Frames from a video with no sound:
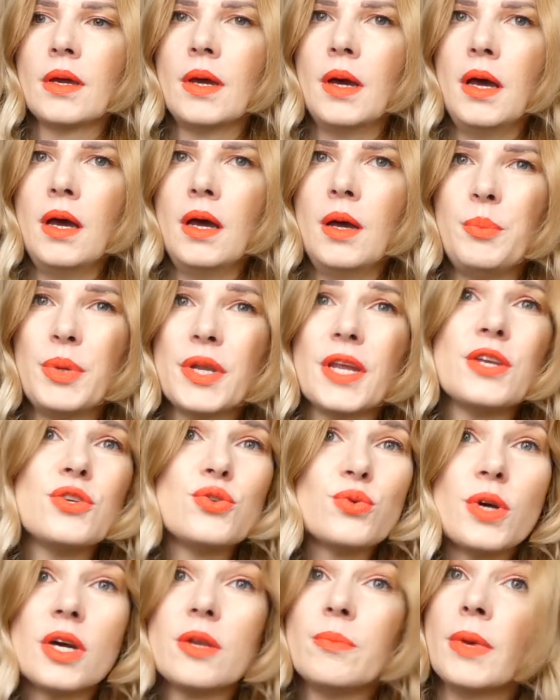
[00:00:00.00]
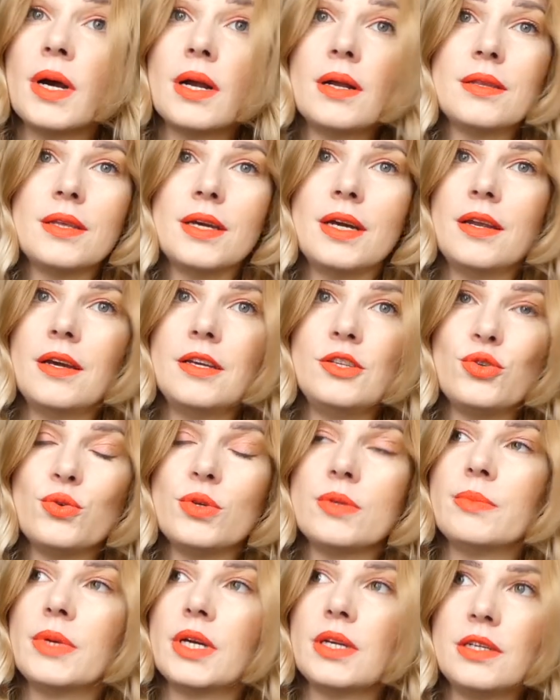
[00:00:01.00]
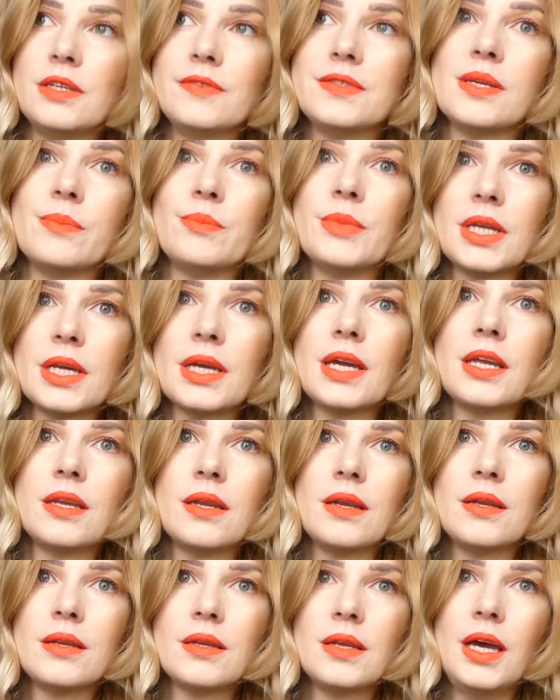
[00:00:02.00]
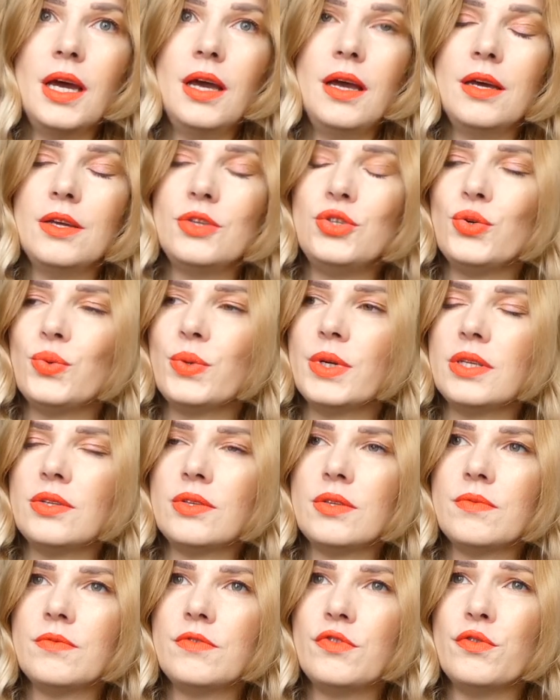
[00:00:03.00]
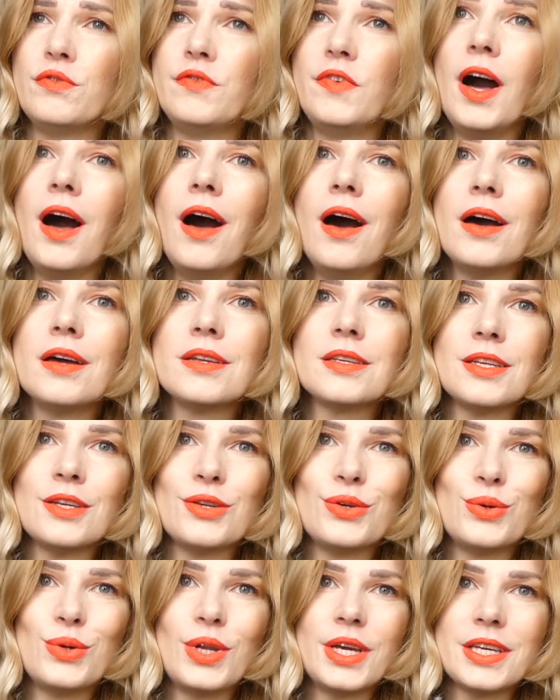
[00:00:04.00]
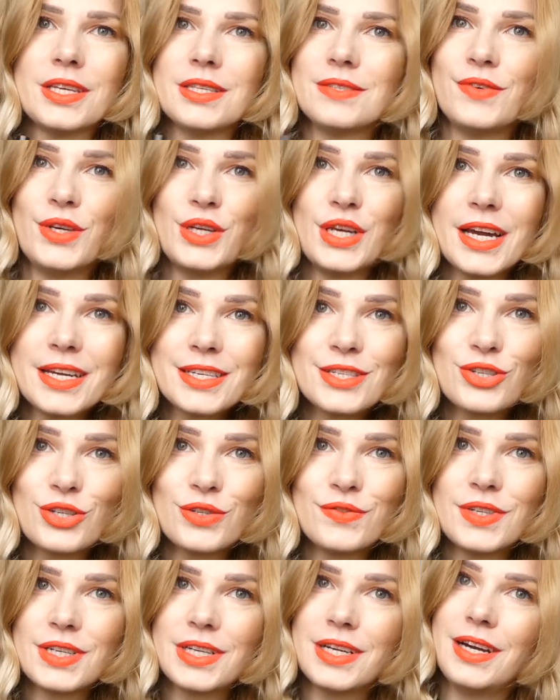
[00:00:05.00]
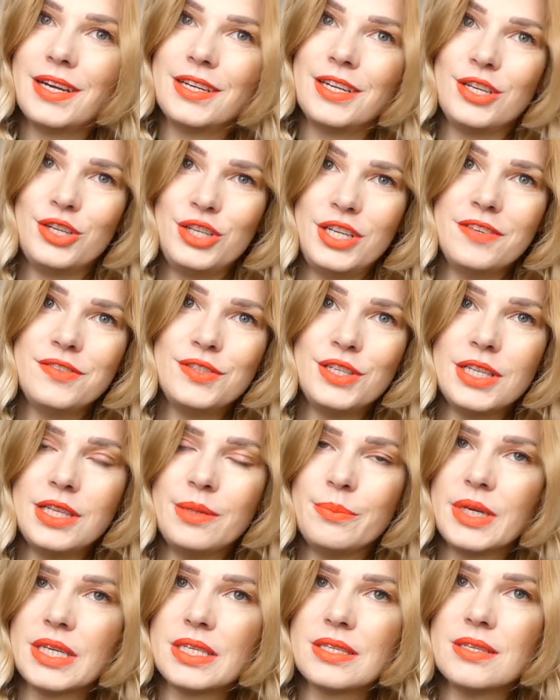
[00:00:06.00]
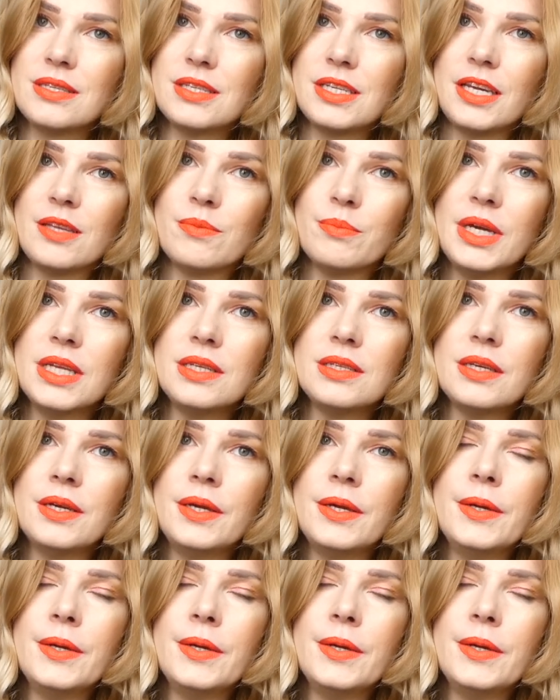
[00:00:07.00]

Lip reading: But I do admire that. I do admire if somebody can do it for fun, you know, like it's very extravagant and it definitely makes a statement.